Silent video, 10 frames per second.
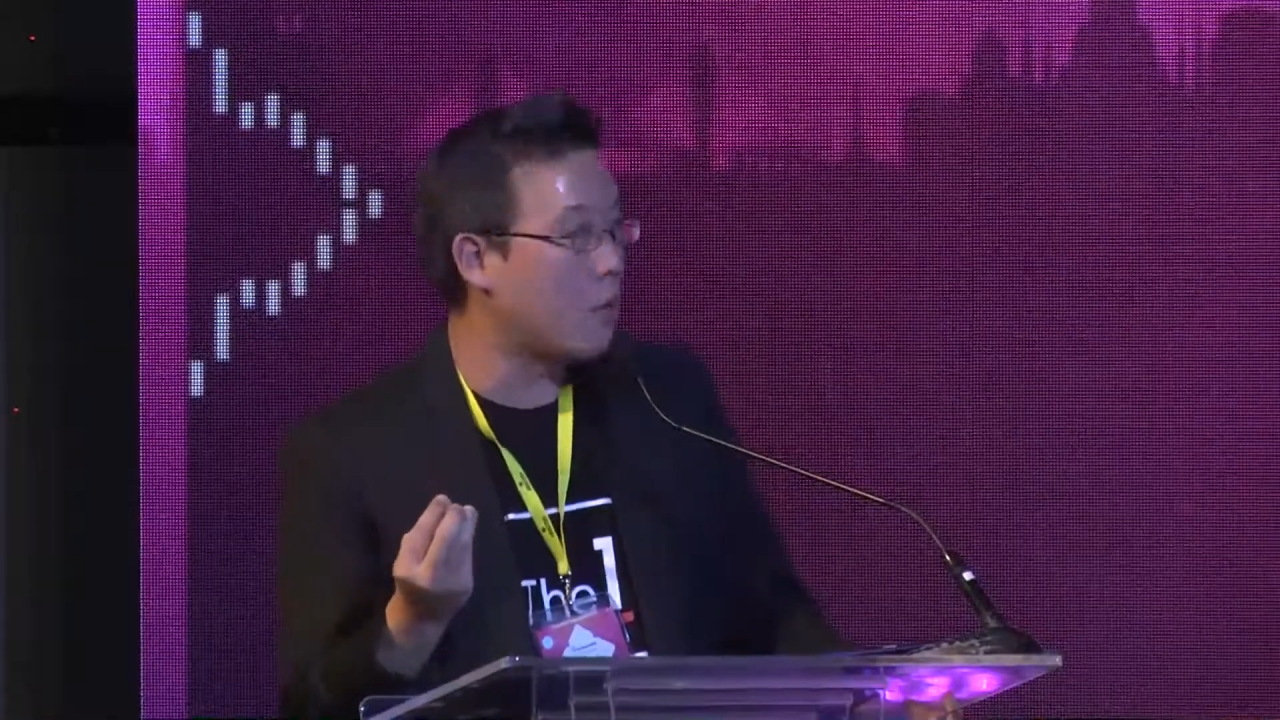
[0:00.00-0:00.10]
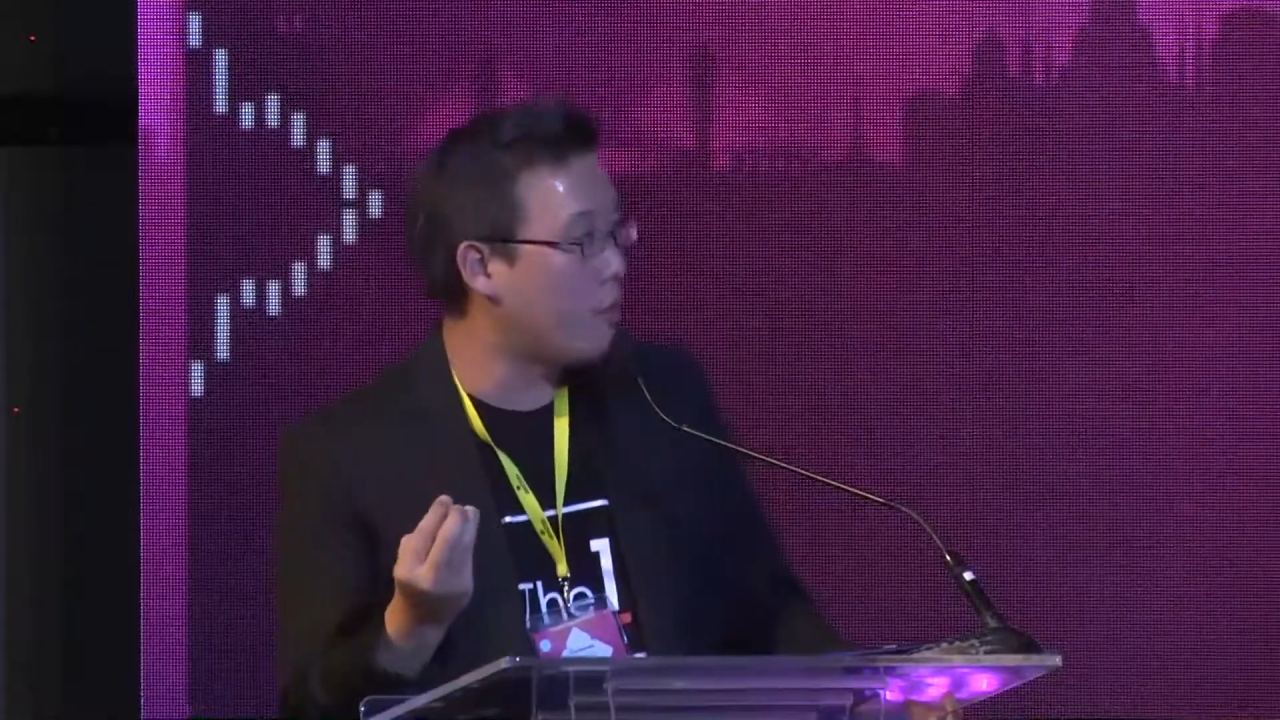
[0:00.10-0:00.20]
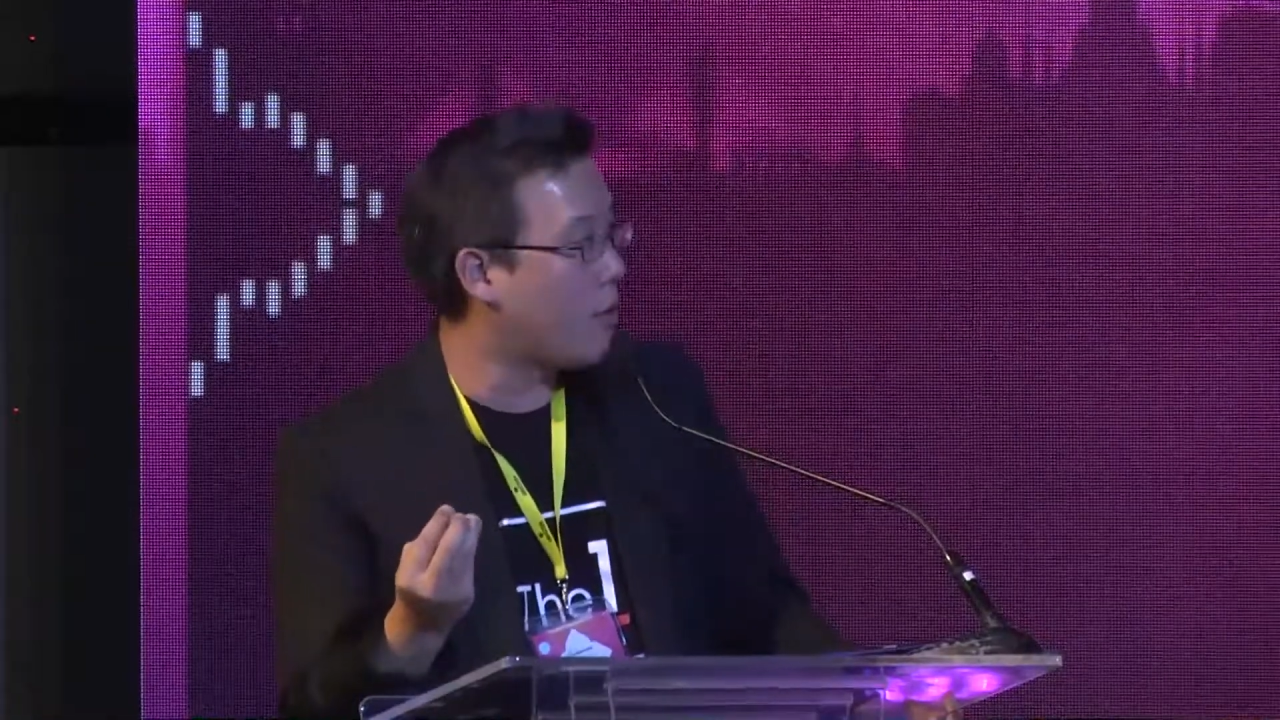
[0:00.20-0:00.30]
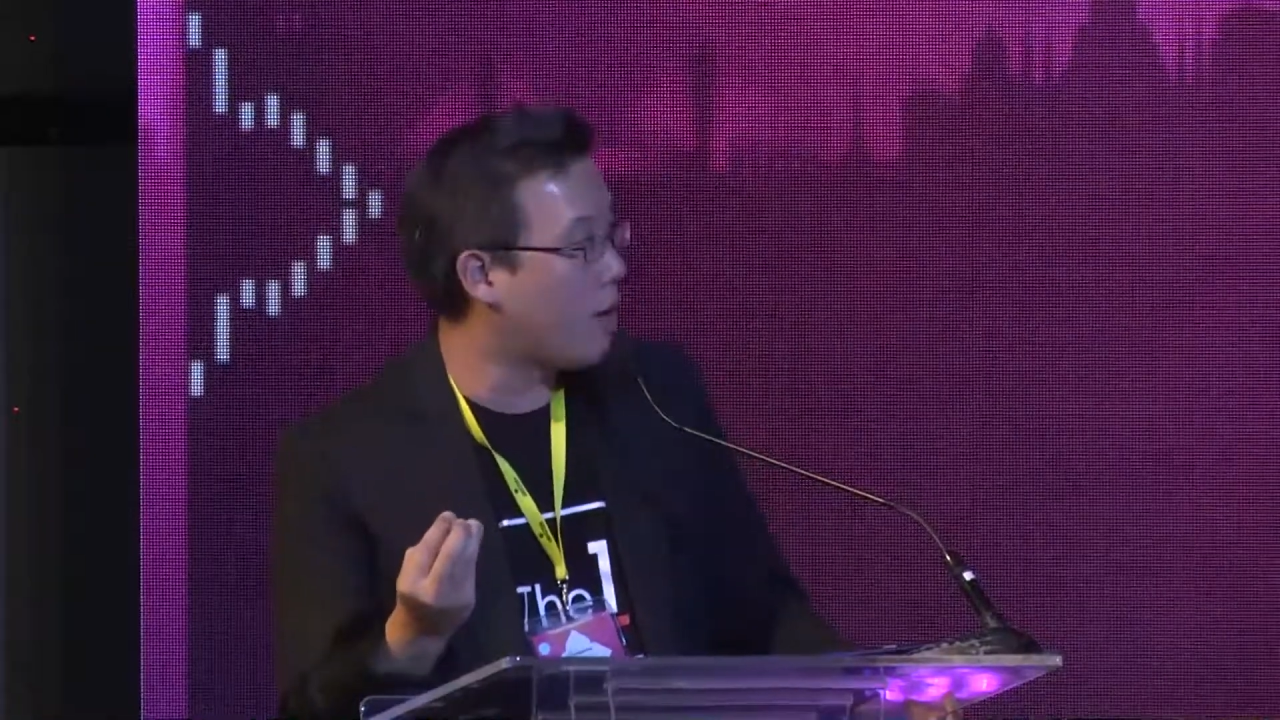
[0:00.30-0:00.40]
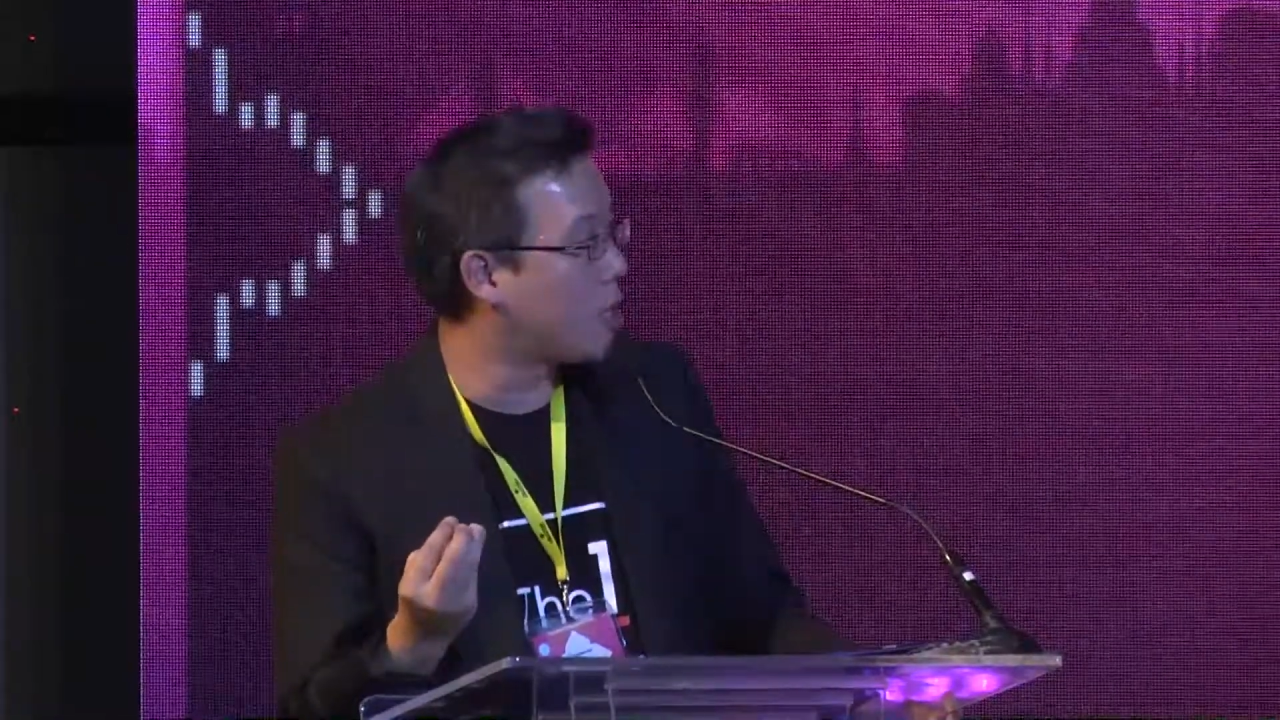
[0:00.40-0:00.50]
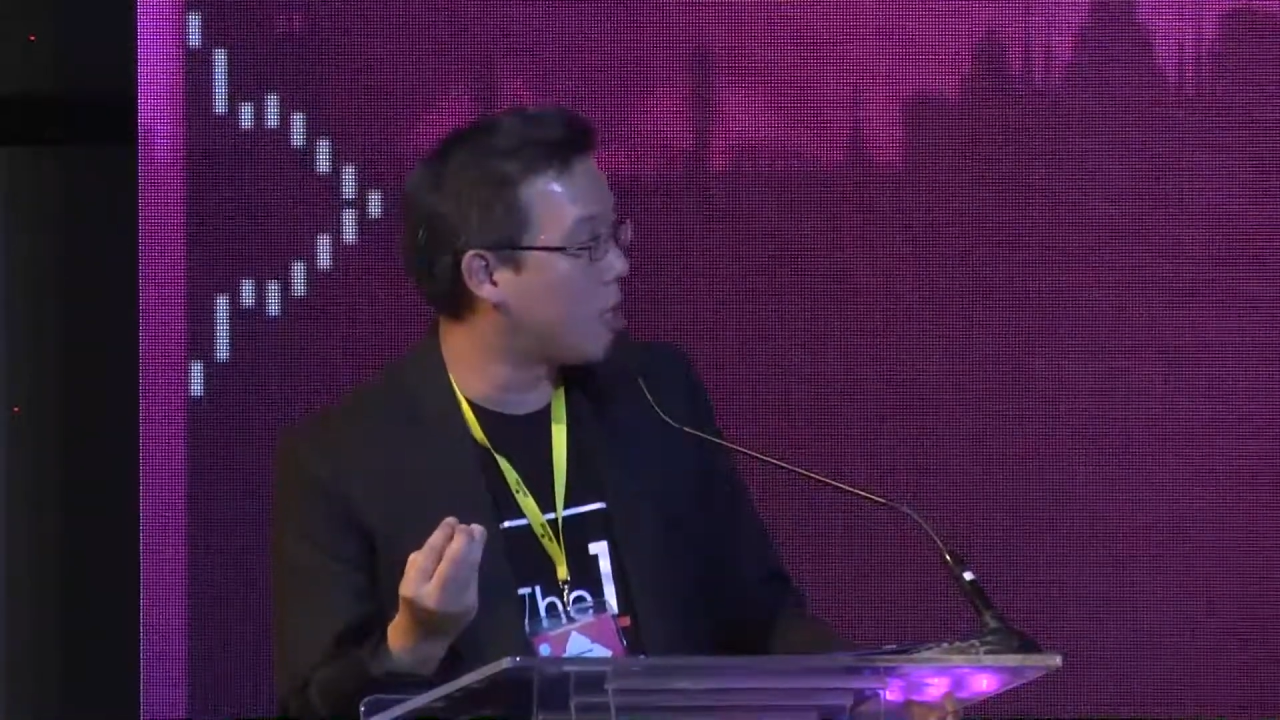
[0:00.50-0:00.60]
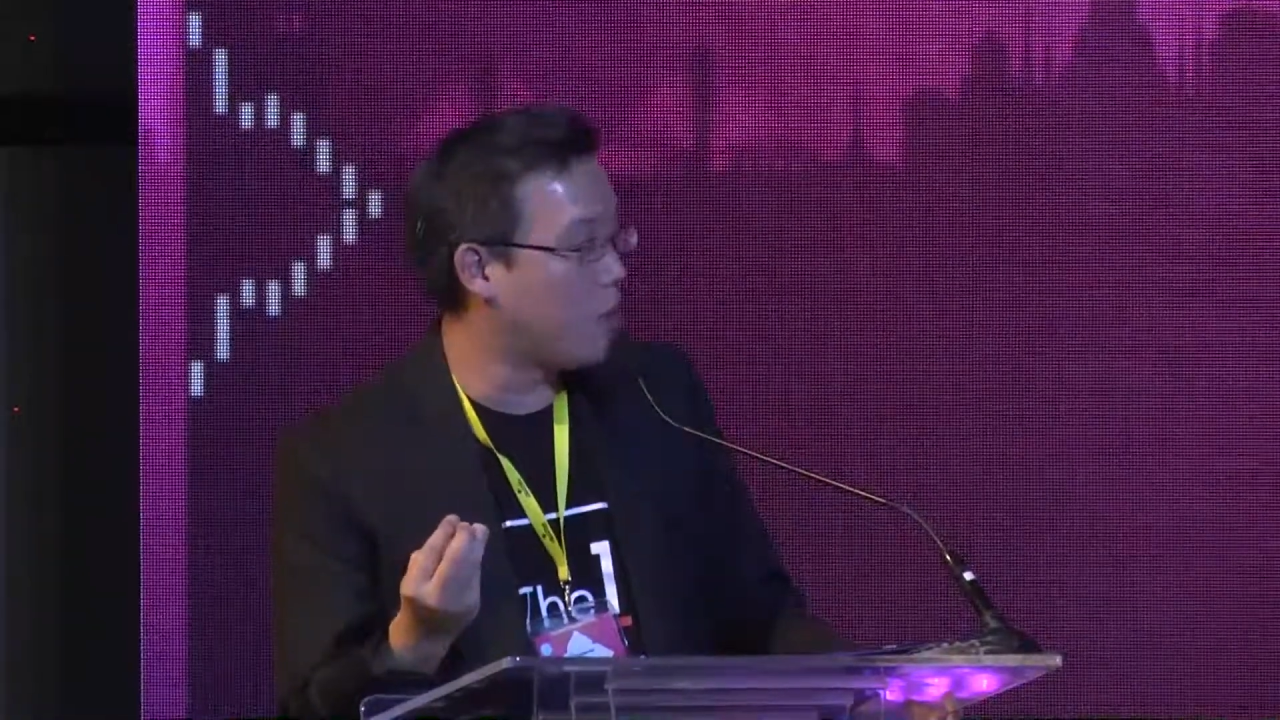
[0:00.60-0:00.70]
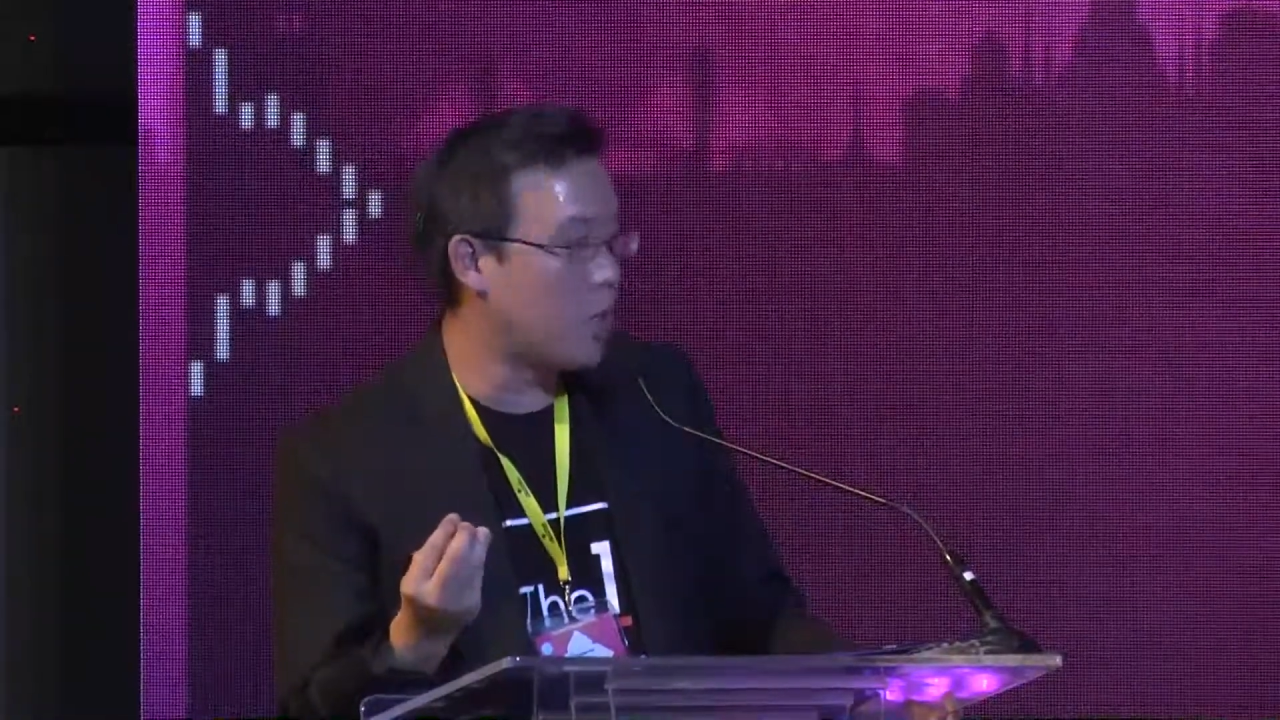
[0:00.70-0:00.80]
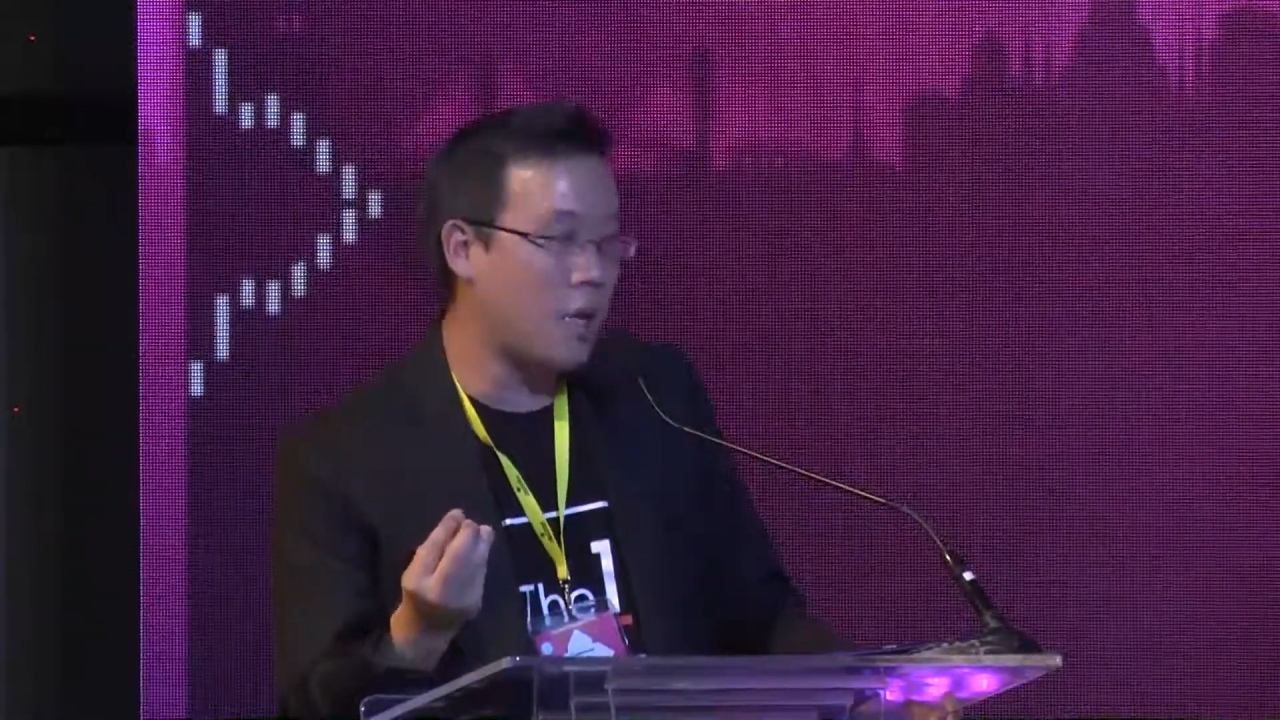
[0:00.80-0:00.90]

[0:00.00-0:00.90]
view of customer,